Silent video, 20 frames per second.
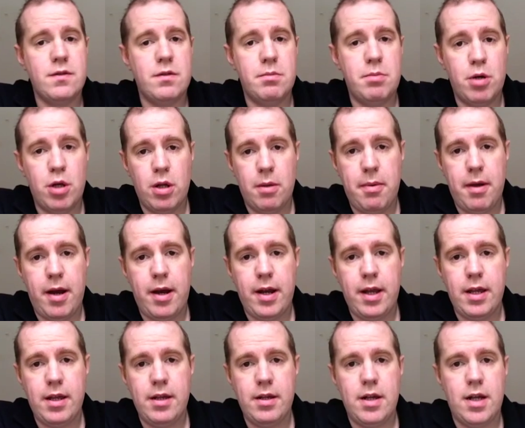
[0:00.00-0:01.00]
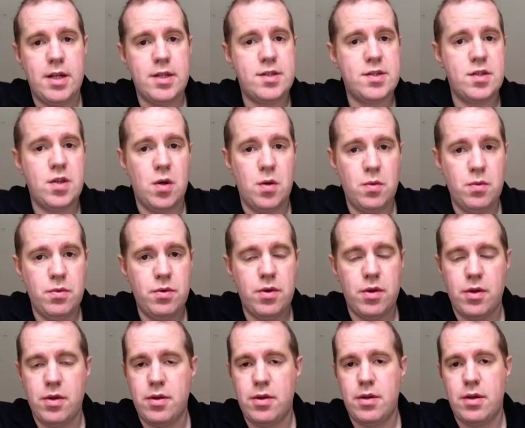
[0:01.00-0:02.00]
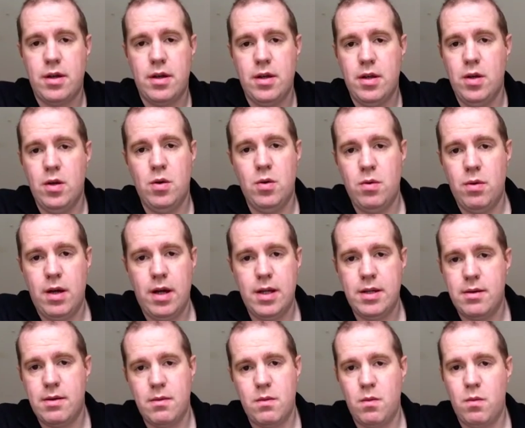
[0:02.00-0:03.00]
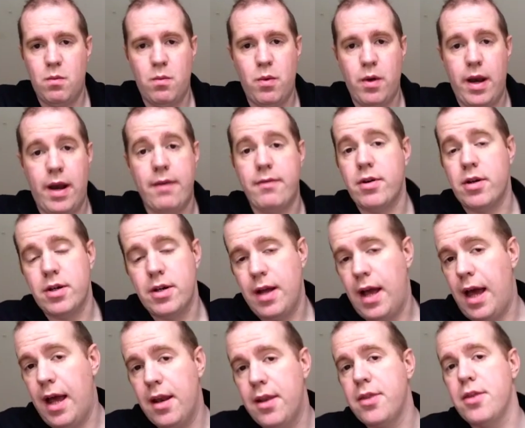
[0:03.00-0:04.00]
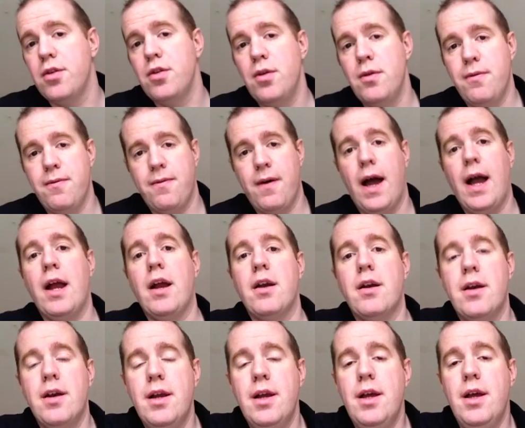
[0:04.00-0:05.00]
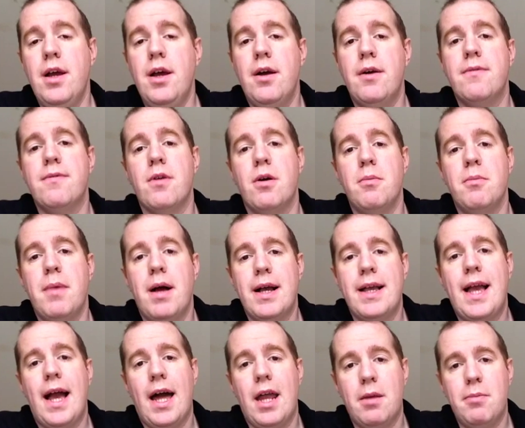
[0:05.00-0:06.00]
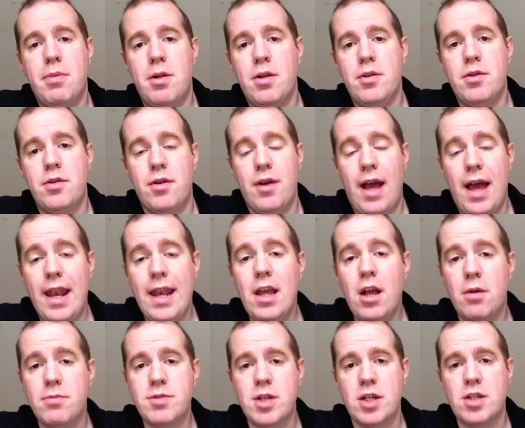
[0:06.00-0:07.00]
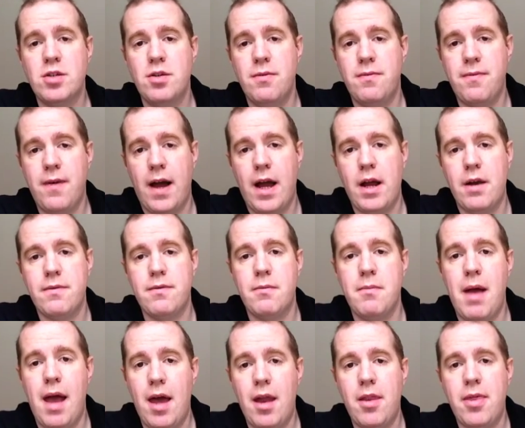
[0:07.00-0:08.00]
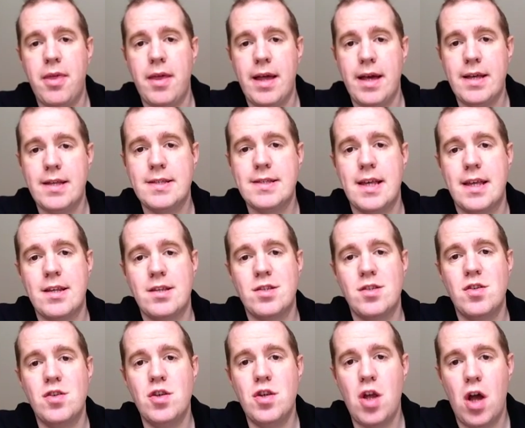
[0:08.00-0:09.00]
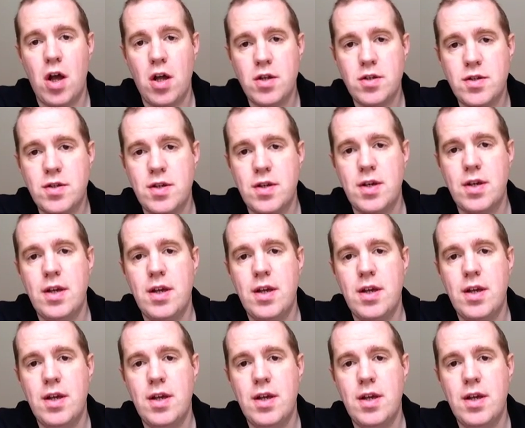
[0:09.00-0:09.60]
of a ball bearing, a stone, you know, whatever. Anything you fire from a catapult or any object you fire from anything else that is not